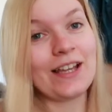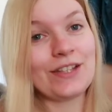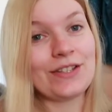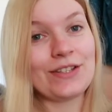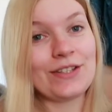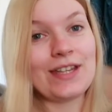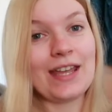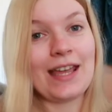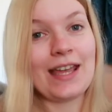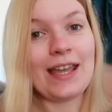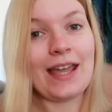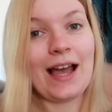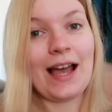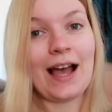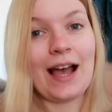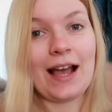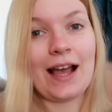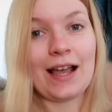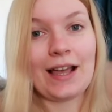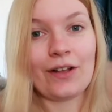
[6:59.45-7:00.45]
Today
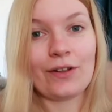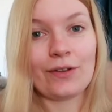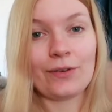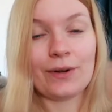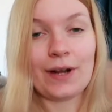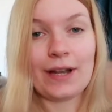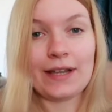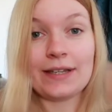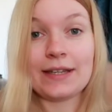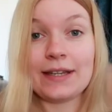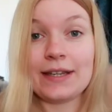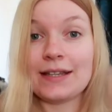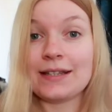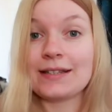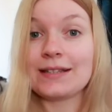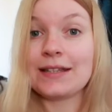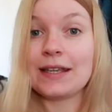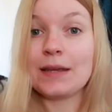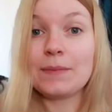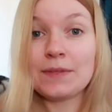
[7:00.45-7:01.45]
I already
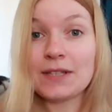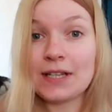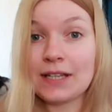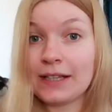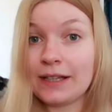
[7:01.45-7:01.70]
skipped a